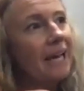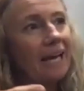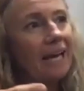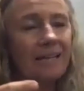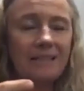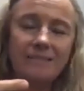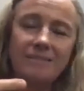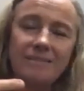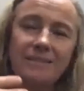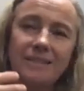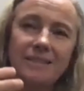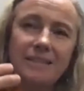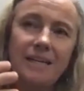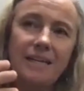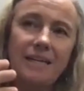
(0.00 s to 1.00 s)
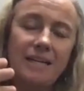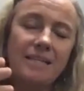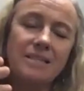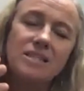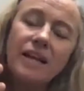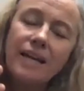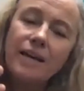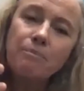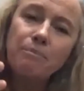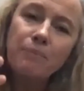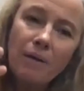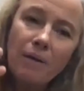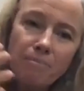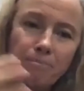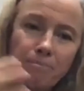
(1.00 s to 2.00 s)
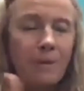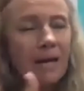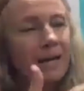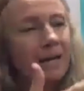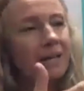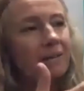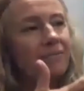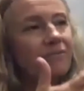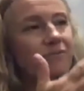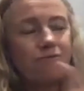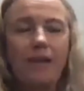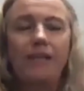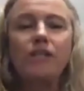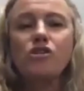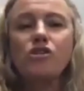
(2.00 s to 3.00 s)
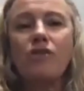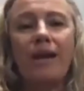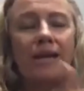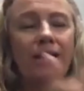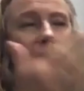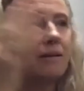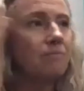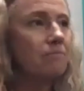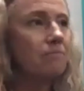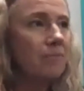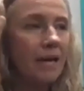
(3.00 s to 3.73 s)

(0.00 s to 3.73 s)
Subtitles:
and it's like a freight train